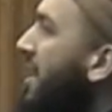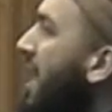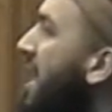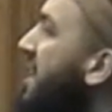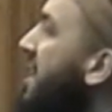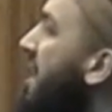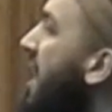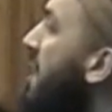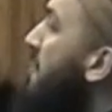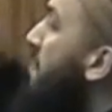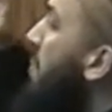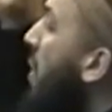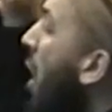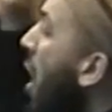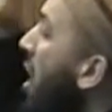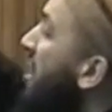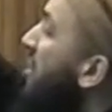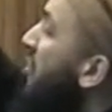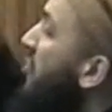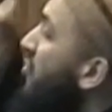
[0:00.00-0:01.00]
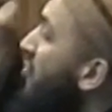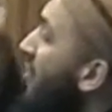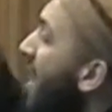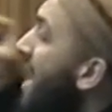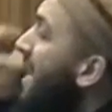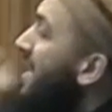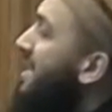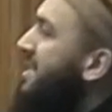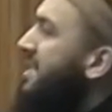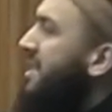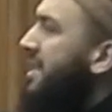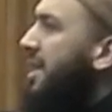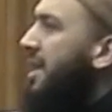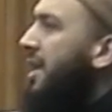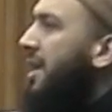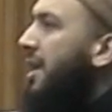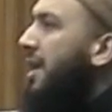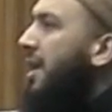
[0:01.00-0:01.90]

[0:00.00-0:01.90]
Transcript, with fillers: that they block the rays.